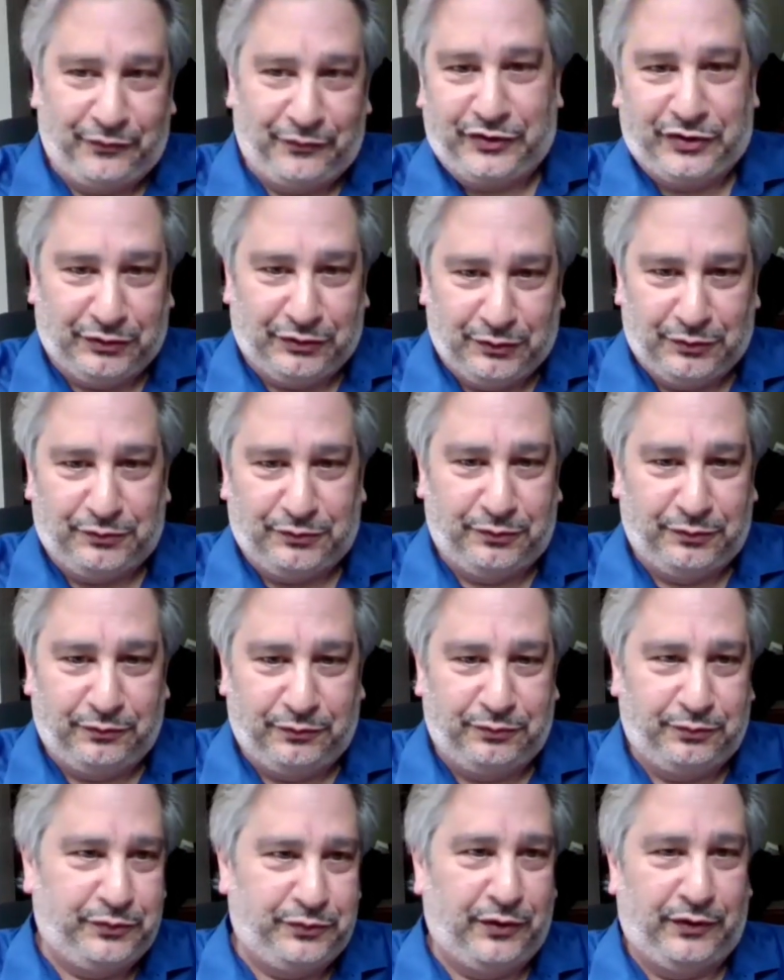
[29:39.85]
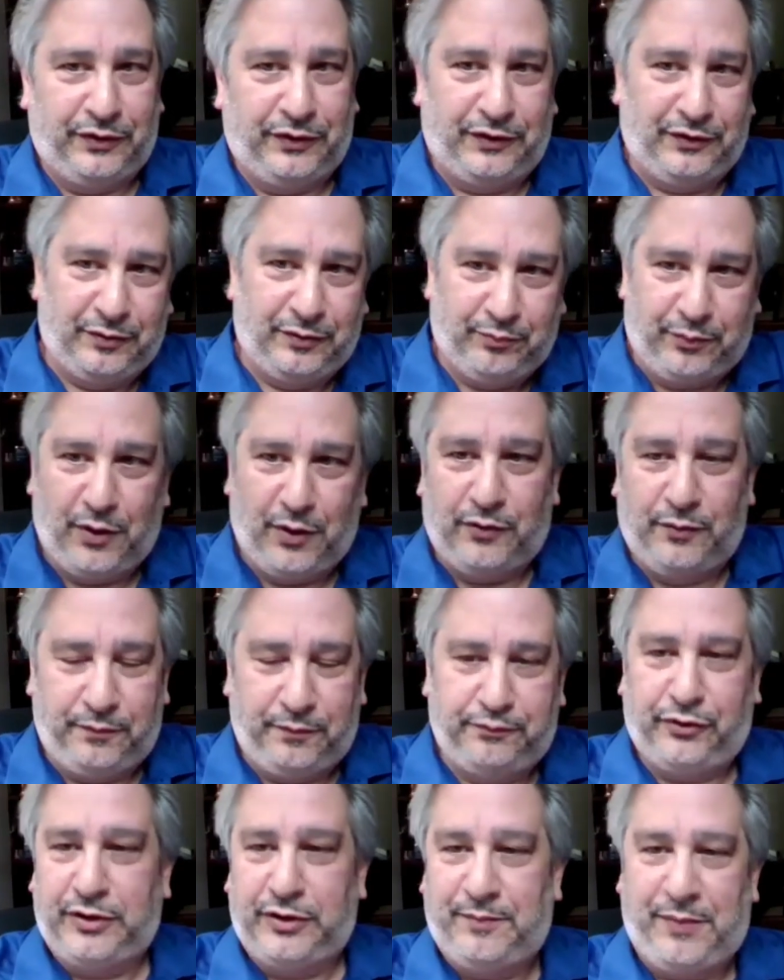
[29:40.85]
to the
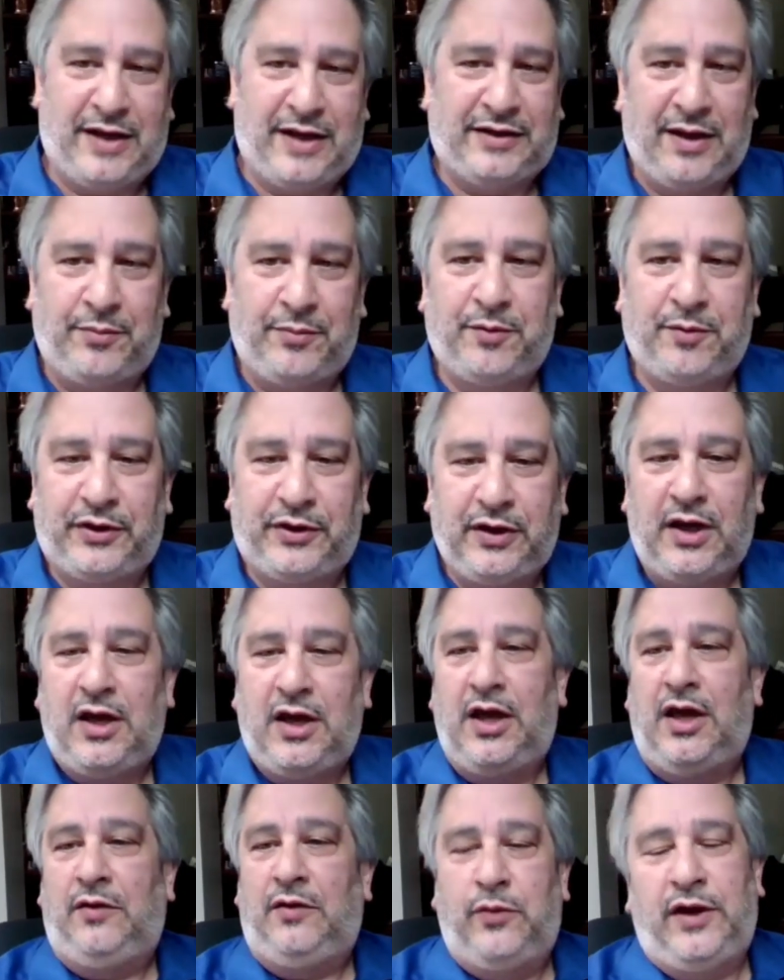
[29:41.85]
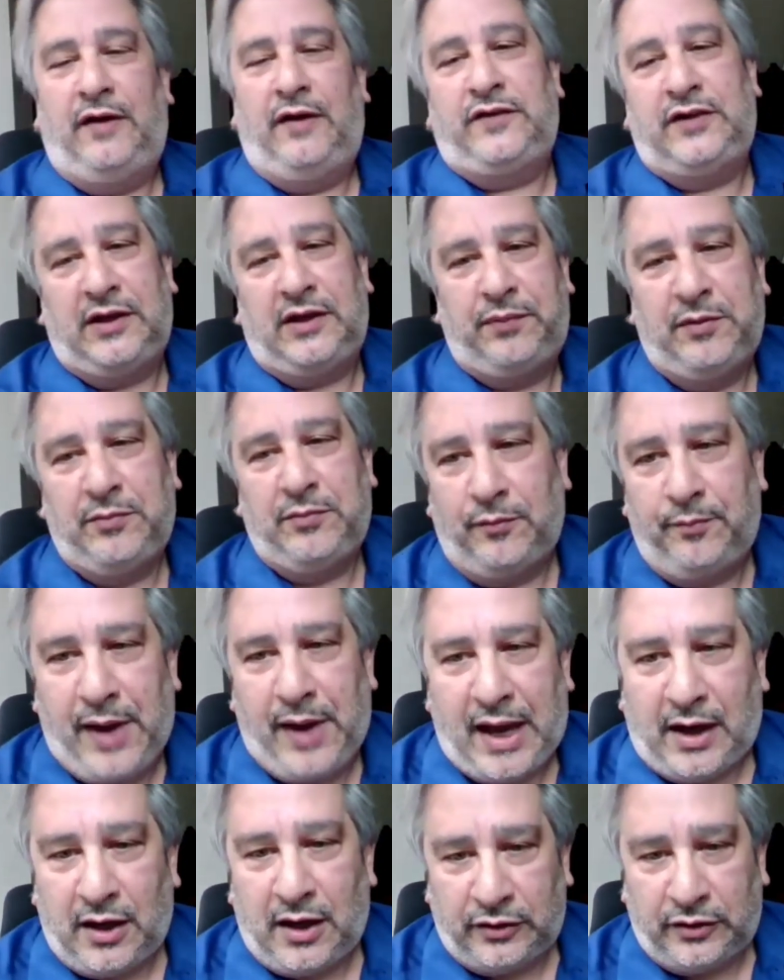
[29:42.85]
pre-pandemic, but we have to get people
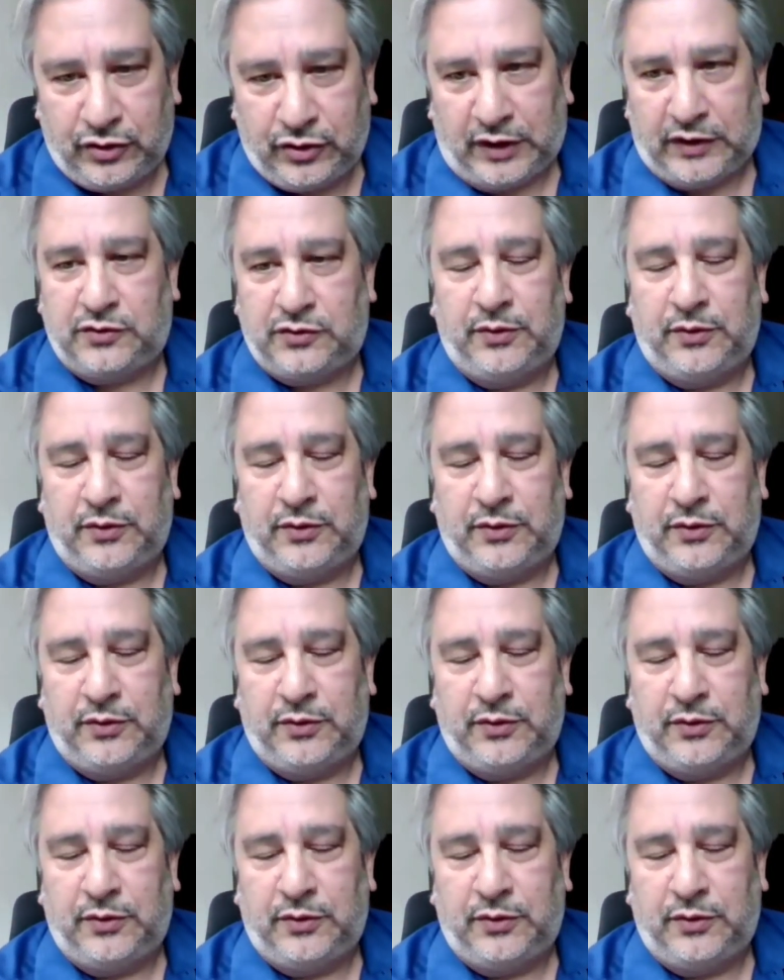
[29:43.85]
back on trains.